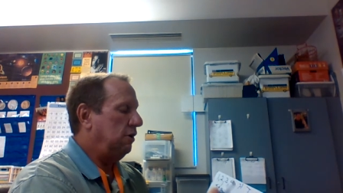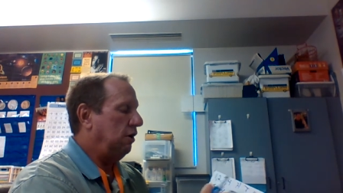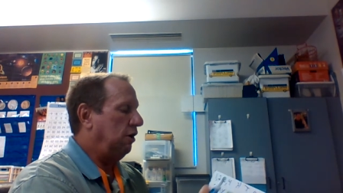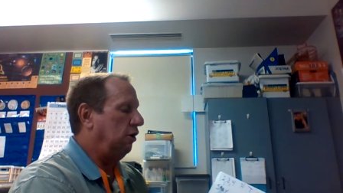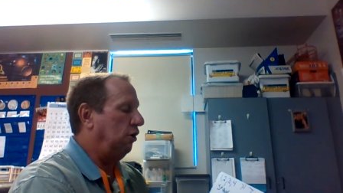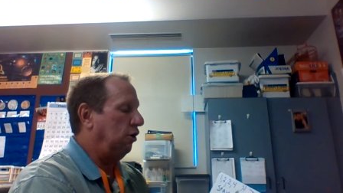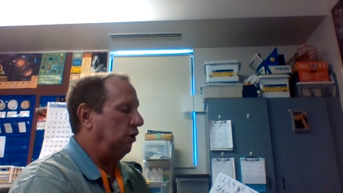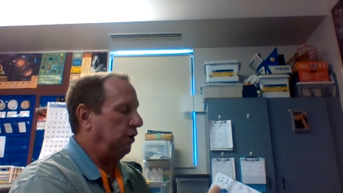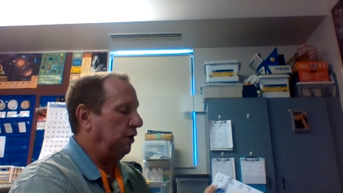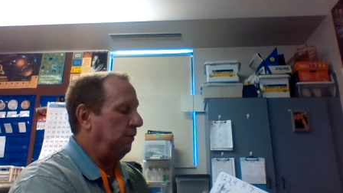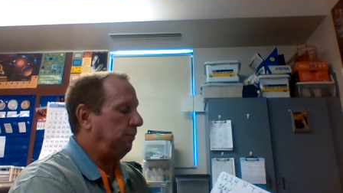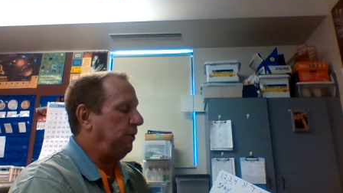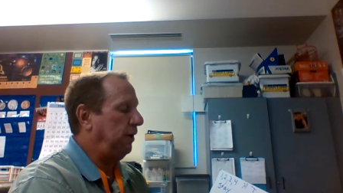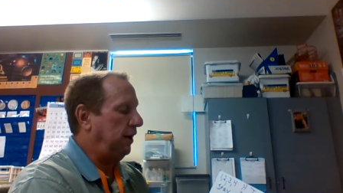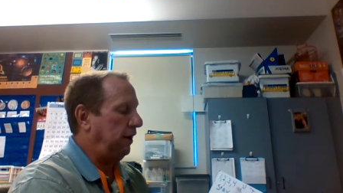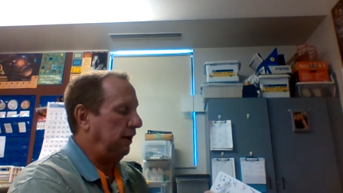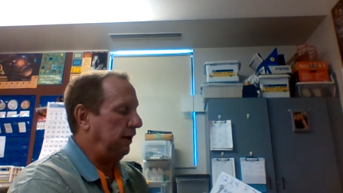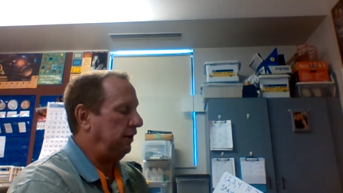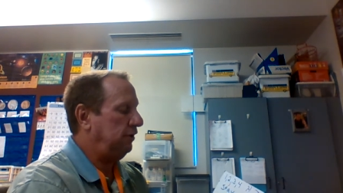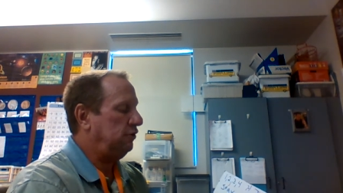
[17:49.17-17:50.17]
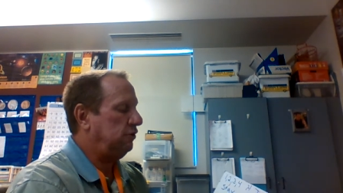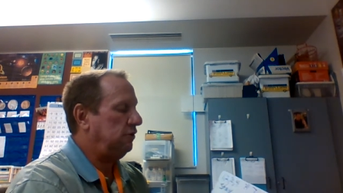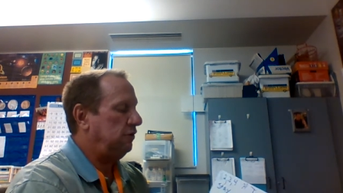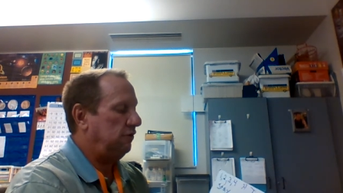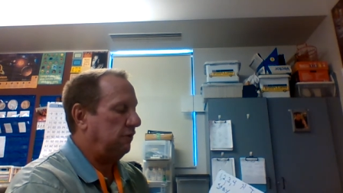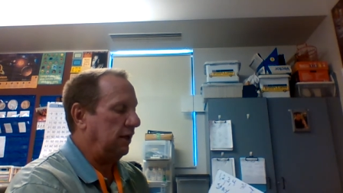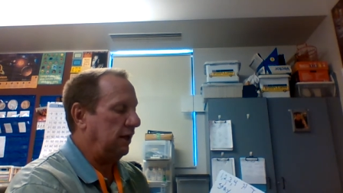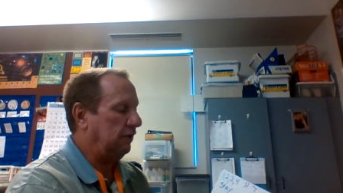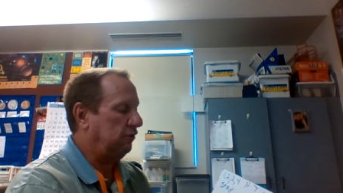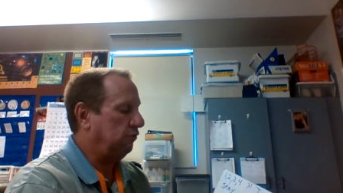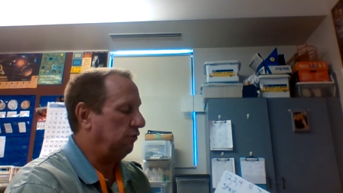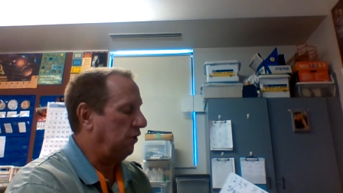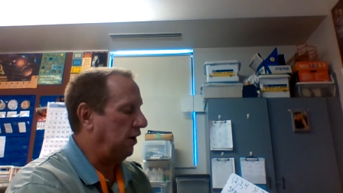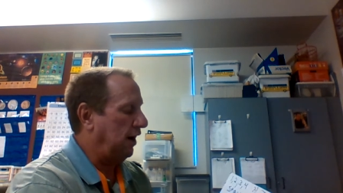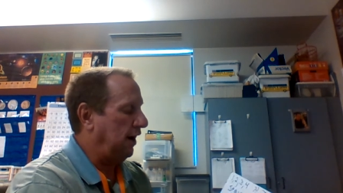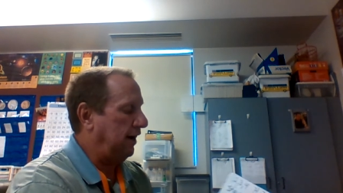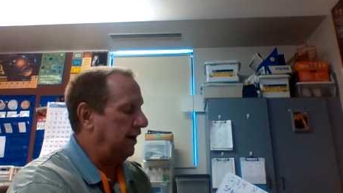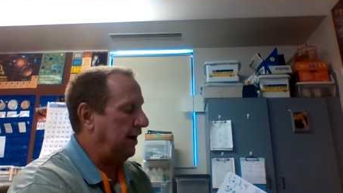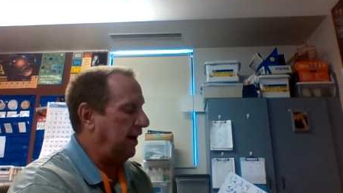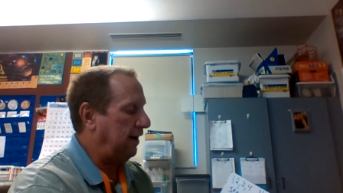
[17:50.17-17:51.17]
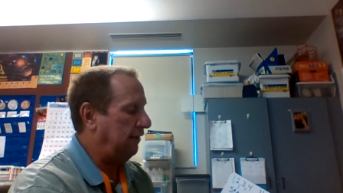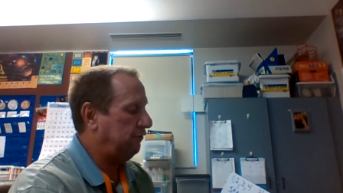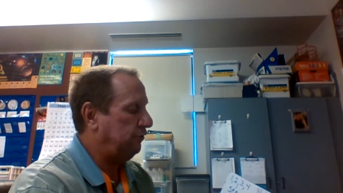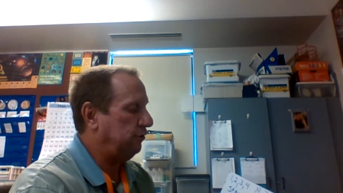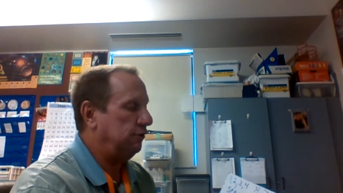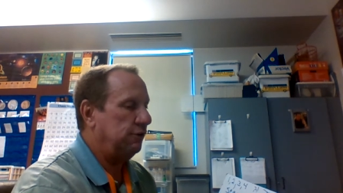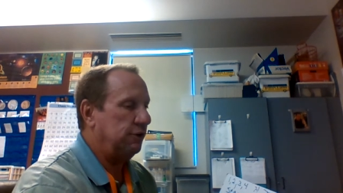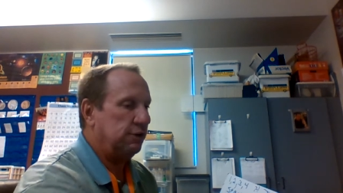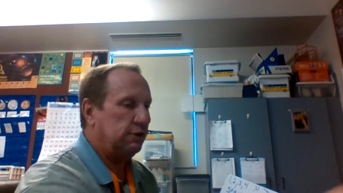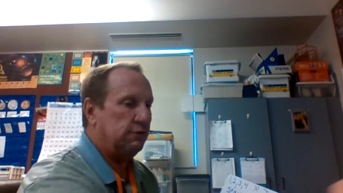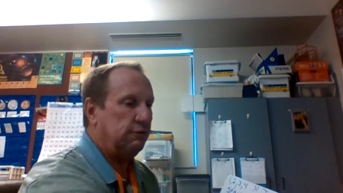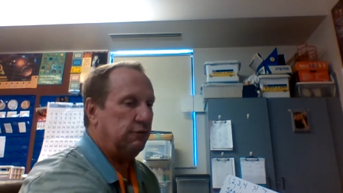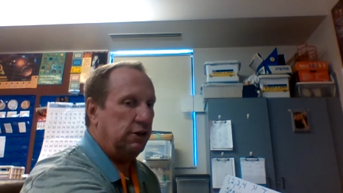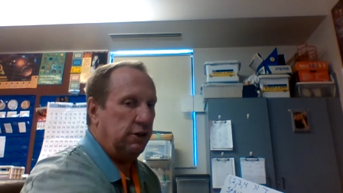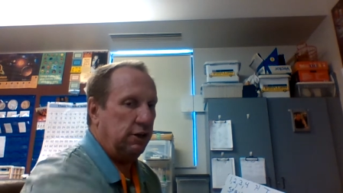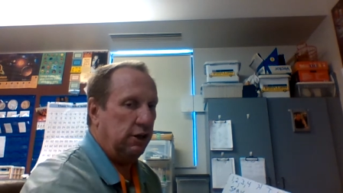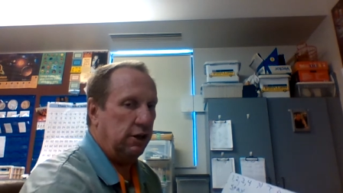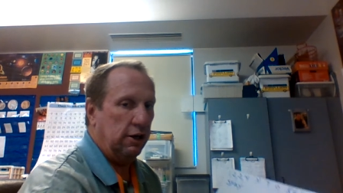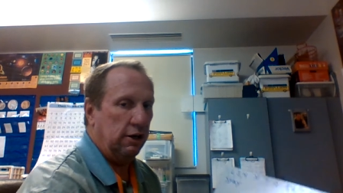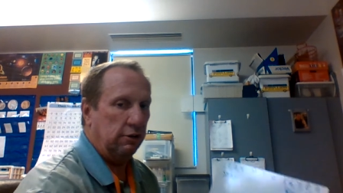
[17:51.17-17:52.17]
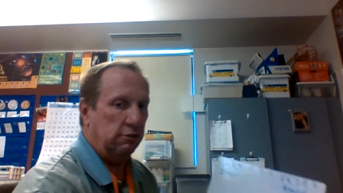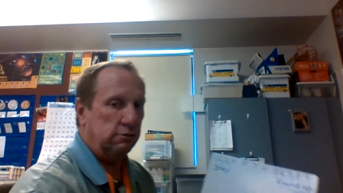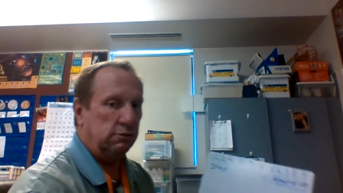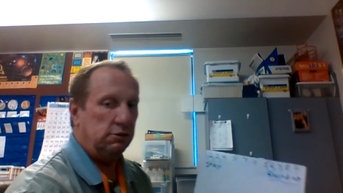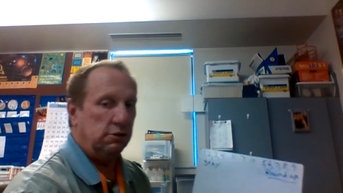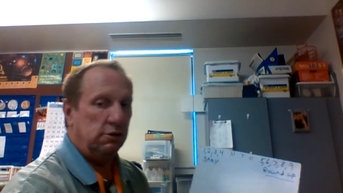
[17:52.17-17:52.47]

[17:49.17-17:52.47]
on a page that's right after this video.